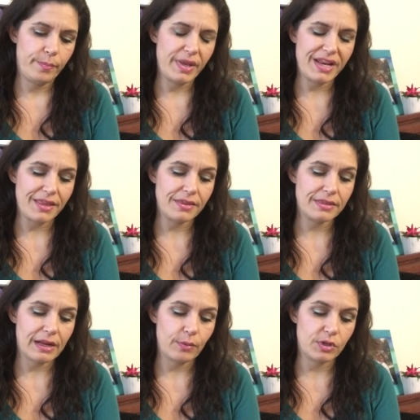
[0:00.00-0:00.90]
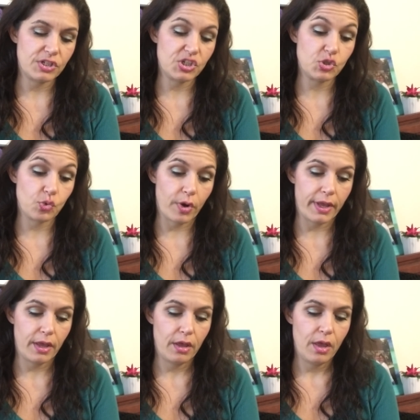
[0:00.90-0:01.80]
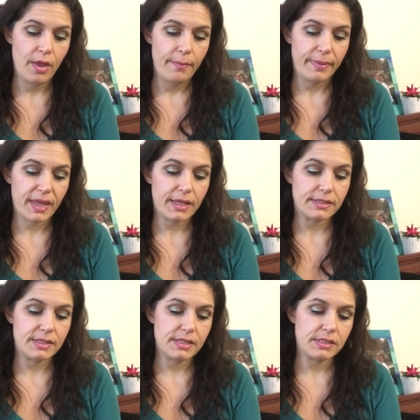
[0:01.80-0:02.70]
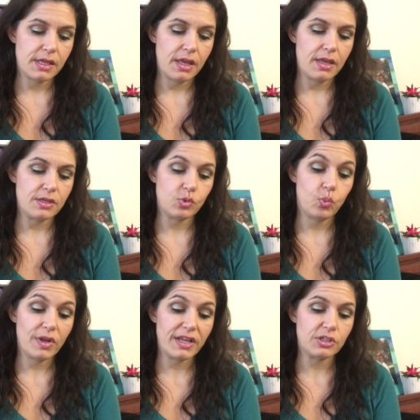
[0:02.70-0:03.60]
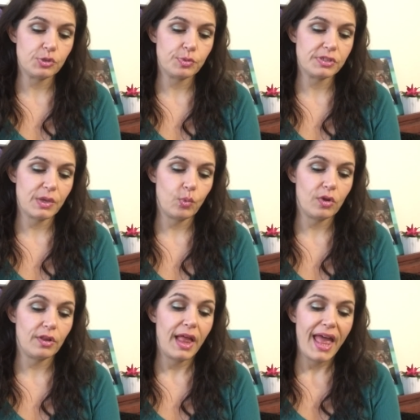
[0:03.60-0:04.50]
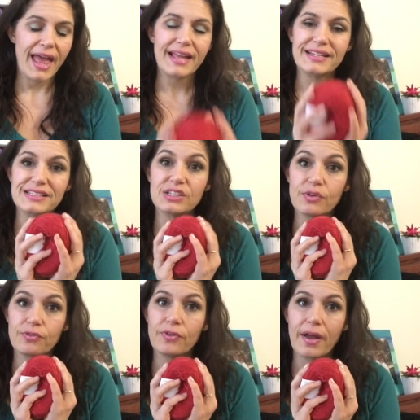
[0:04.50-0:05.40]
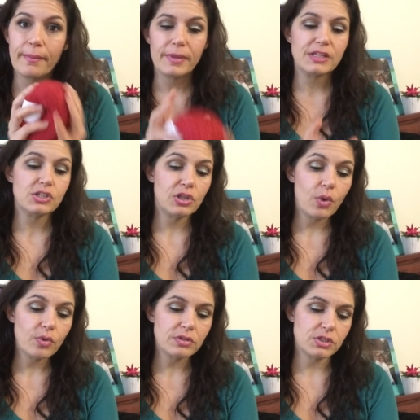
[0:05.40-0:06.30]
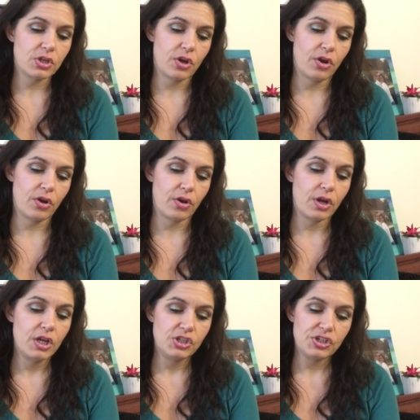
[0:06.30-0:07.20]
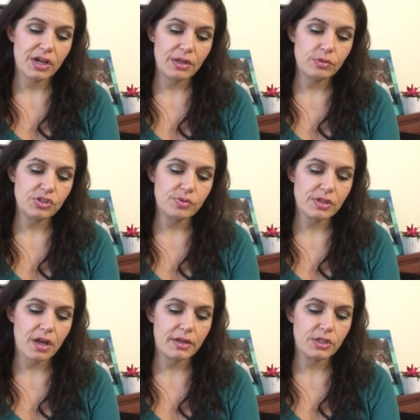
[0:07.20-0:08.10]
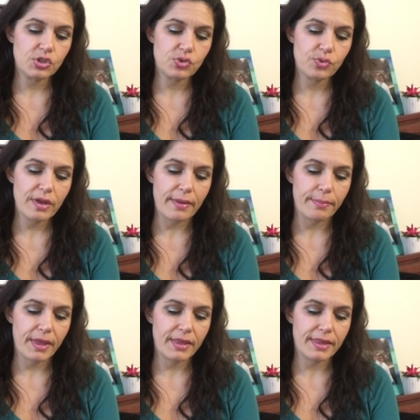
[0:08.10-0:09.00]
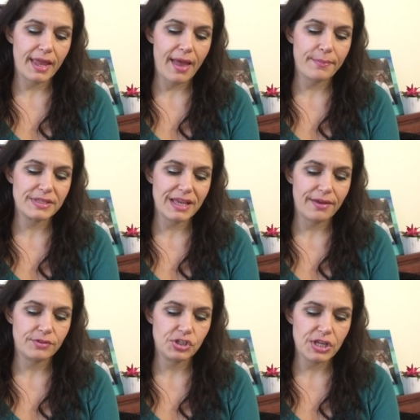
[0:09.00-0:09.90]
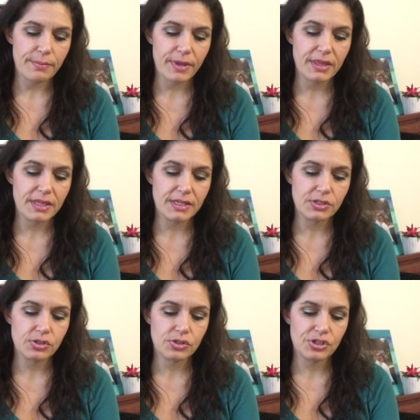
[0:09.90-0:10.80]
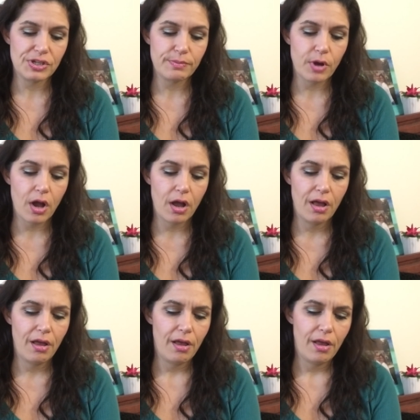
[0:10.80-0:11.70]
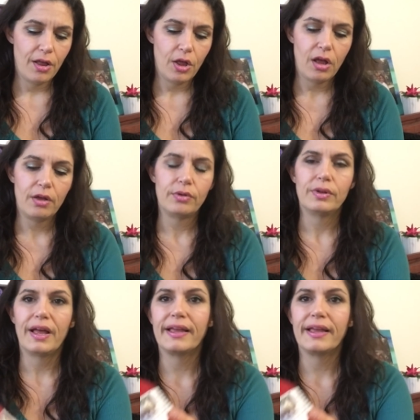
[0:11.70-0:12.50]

But nothing that I would destroy, because this is 100% wool, and it's local to her. She got it when she was on a trip, and they happen to have sheep, and these sheep, oh,